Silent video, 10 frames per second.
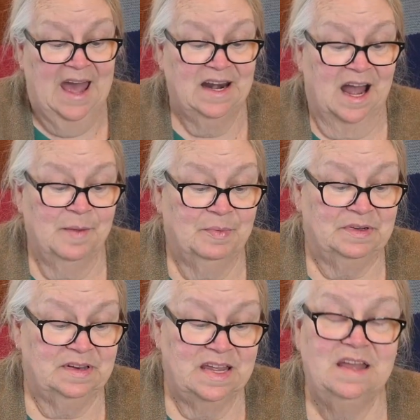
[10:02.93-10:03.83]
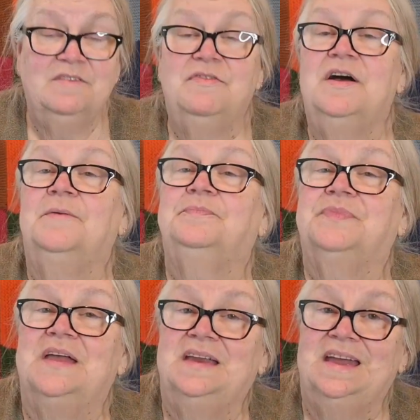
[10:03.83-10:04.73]
And I believe
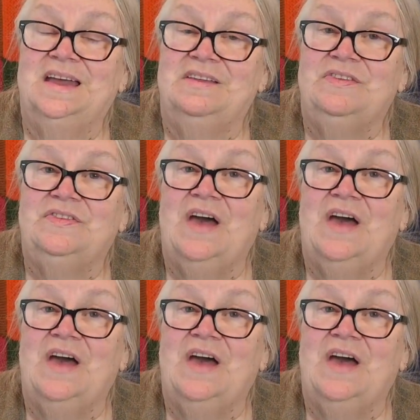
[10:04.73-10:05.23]
it is